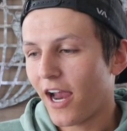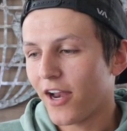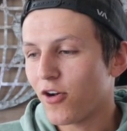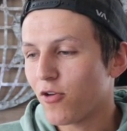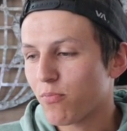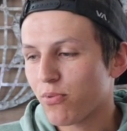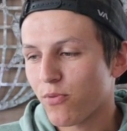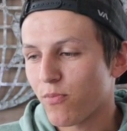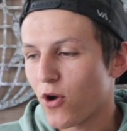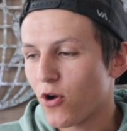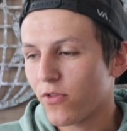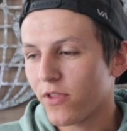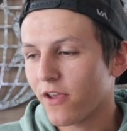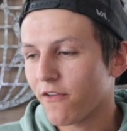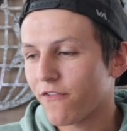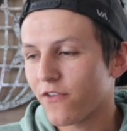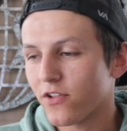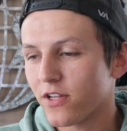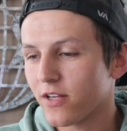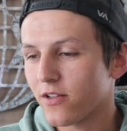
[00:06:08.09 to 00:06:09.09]
I don't promote the
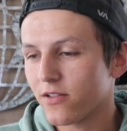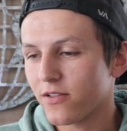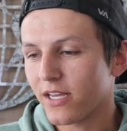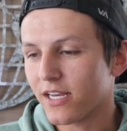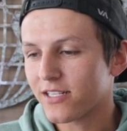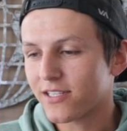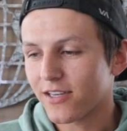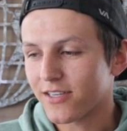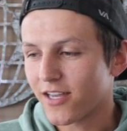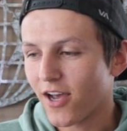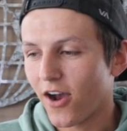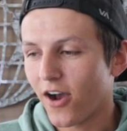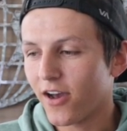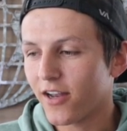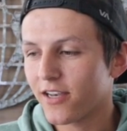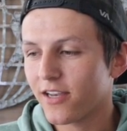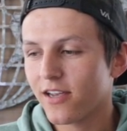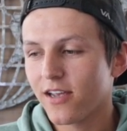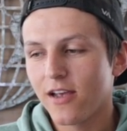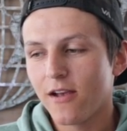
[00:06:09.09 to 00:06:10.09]
affiliate links a
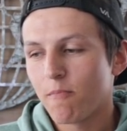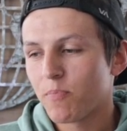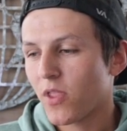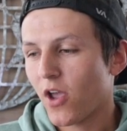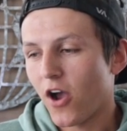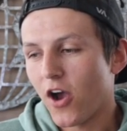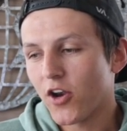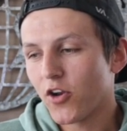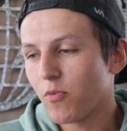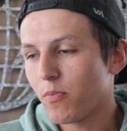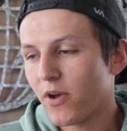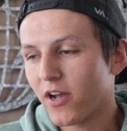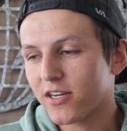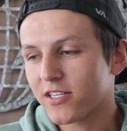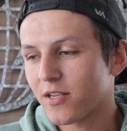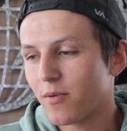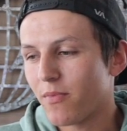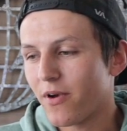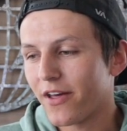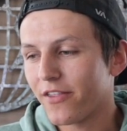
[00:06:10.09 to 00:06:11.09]
ton, 100
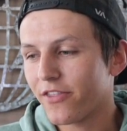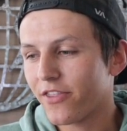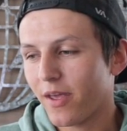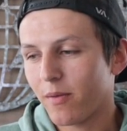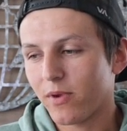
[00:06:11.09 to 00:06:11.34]
bucks a month.